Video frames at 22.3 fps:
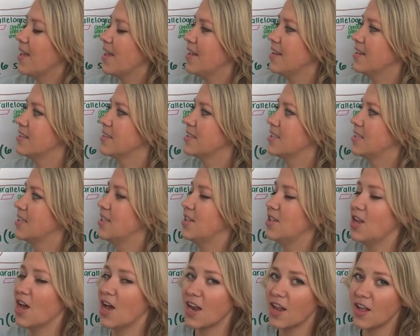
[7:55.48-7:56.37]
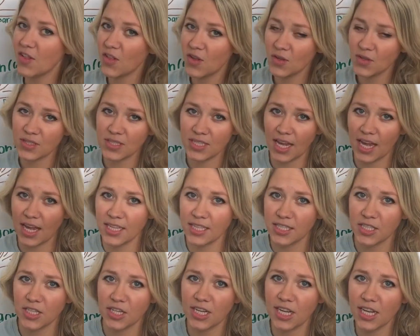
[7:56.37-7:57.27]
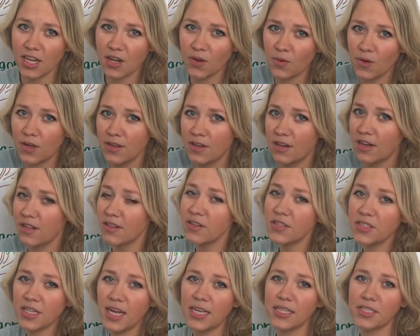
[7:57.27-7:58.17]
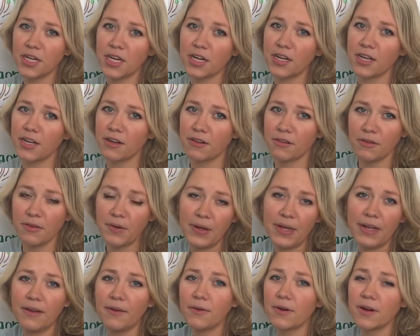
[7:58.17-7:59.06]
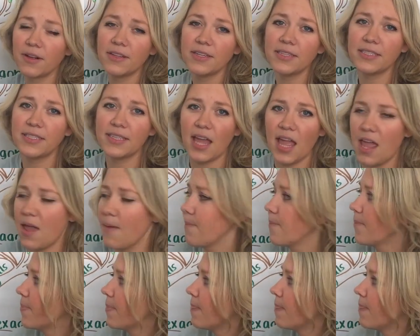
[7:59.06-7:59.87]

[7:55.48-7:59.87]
means none of those sides are equal. None of those sides are congruent or the same.